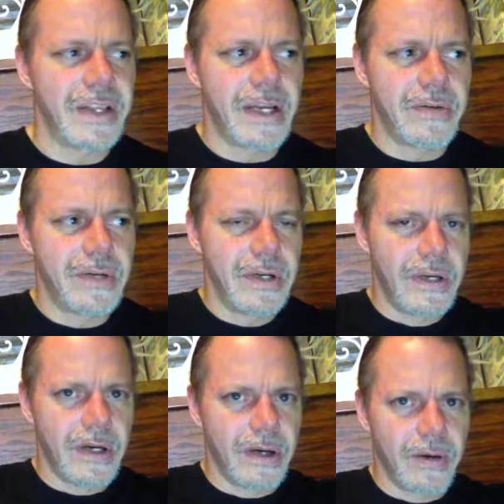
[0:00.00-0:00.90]
had
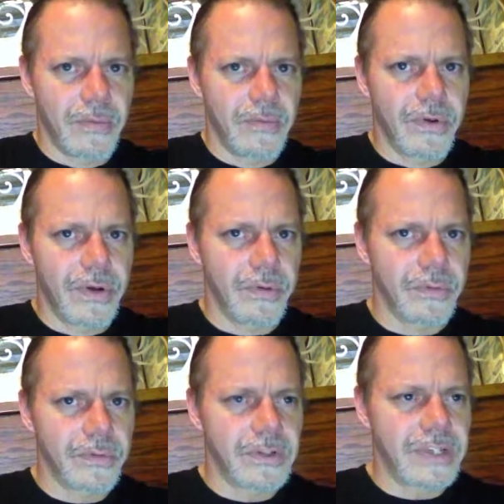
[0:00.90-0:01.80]

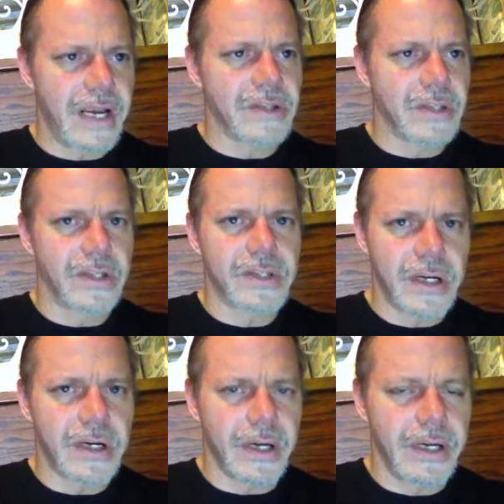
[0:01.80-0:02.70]
stands on the
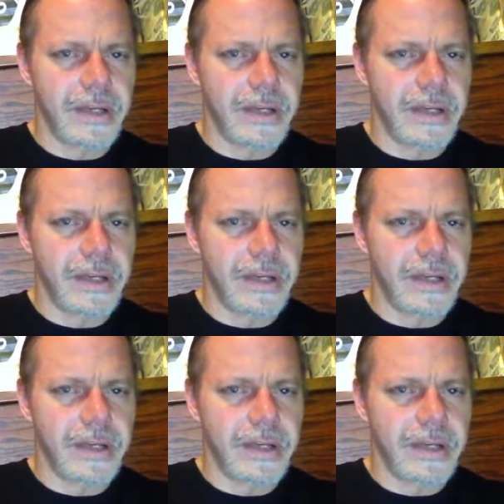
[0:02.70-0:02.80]
side